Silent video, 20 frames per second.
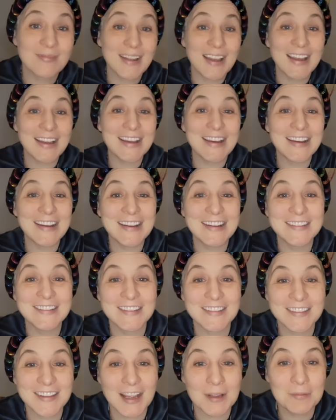Hi guys, it's
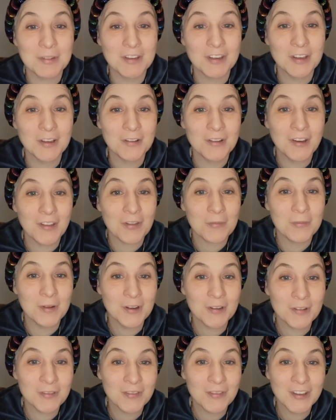time to do another book
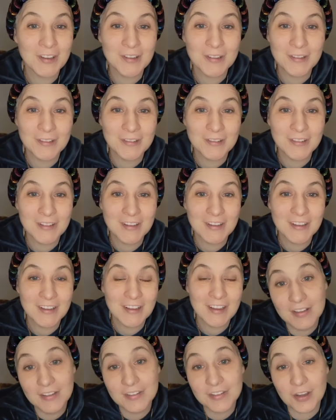review.
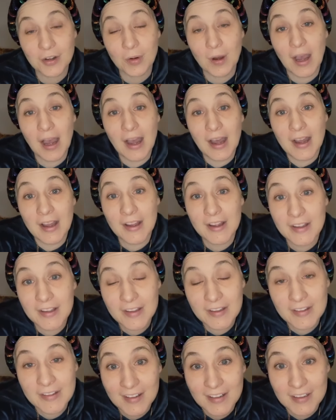So
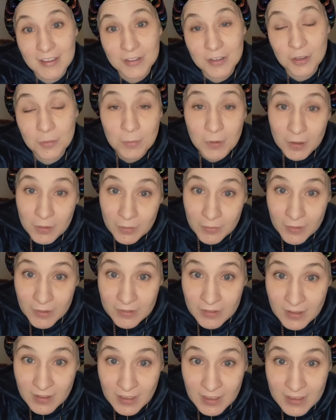I do book reviews
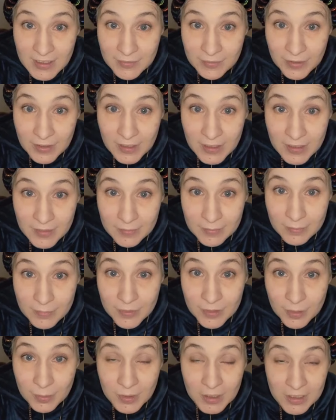a little differently.
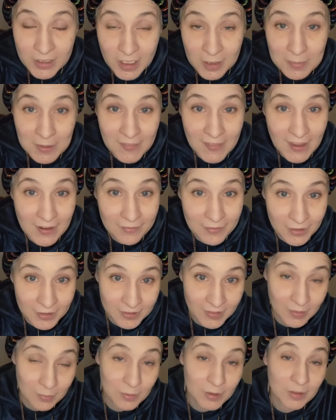So we're going to talk about that first and
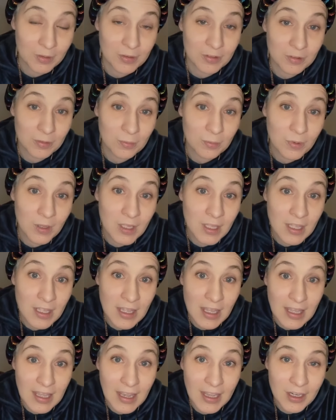then we'll do it. So
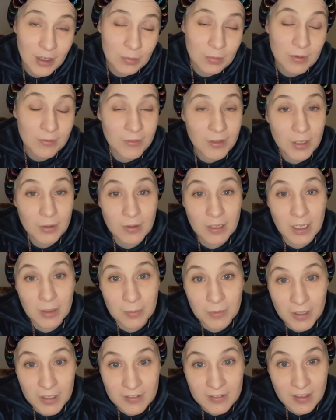I don't review any
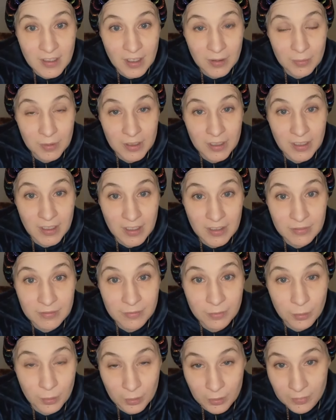books that I wouldn't give
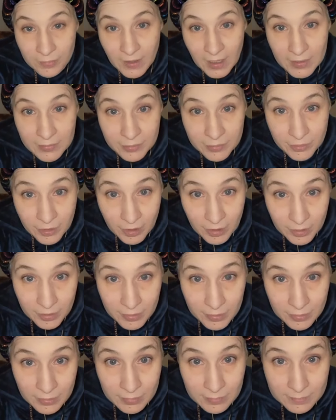4 or 5
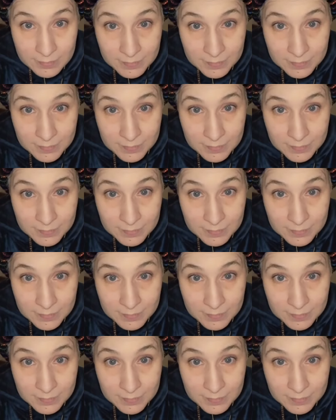stars.